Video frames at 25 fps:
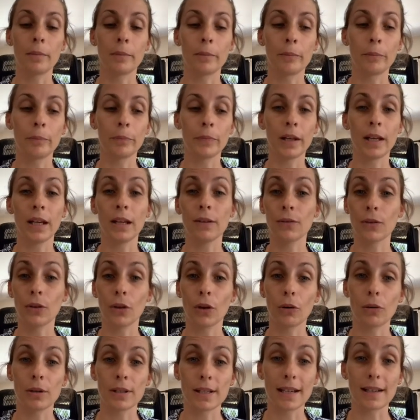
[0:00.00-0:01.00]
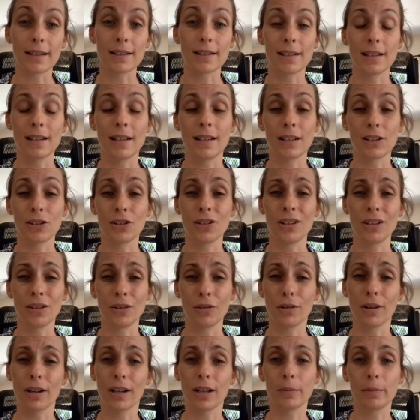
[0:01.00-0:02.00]
even though it's actually an
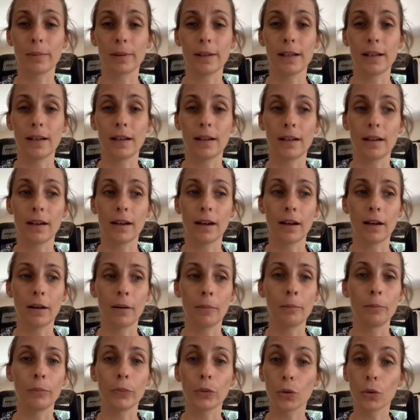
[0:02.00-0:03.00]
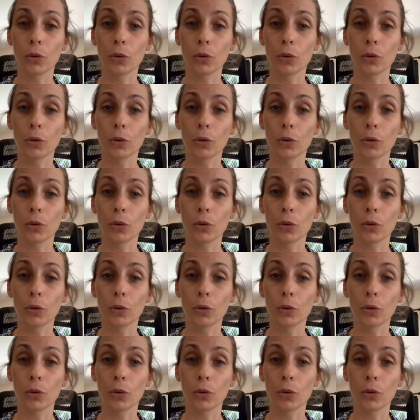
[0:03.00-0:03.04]
incredibly good